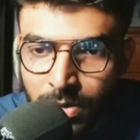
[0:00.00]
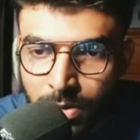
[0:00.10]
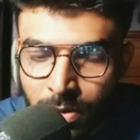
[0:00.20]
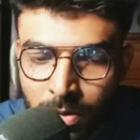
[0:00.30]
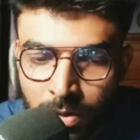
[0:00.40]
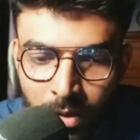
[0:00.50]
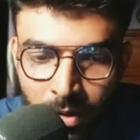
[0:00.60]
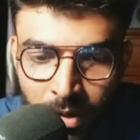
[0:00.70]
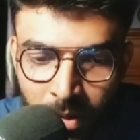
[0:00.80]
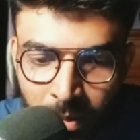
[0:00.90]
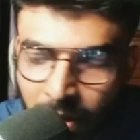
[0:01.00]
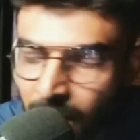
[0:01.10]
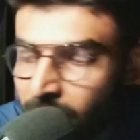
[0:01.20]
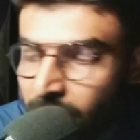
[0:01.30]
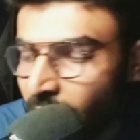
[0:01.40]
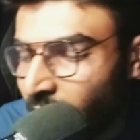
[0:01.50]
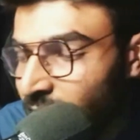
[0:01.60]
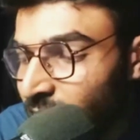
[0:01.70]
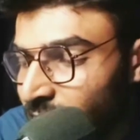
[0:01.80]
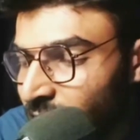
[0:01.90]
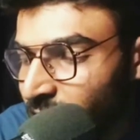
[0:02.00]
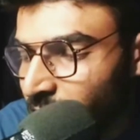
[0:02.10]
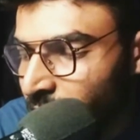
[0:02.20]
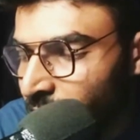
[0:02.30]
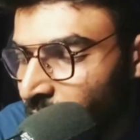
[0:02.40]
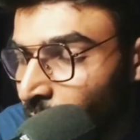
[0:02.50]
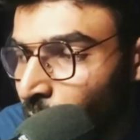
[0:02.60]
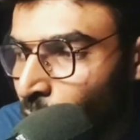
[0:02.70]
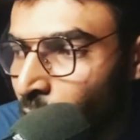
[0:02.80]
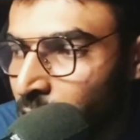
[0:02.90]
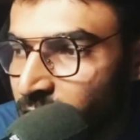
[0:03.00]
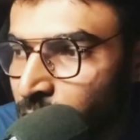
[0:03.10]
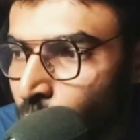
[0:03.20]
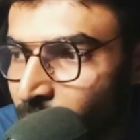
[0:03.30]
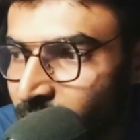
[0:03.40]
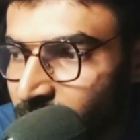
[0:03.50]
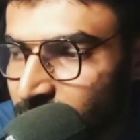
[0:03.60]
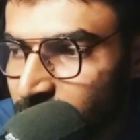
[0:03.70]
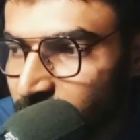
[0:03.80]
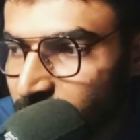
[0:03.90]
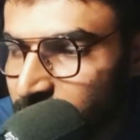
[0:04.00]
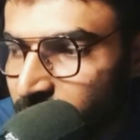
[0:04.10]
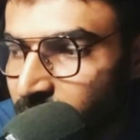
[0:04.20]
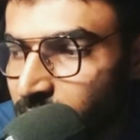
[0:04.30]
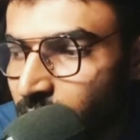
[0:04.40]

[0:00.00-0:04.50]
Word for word: so I think that the con of doing this is that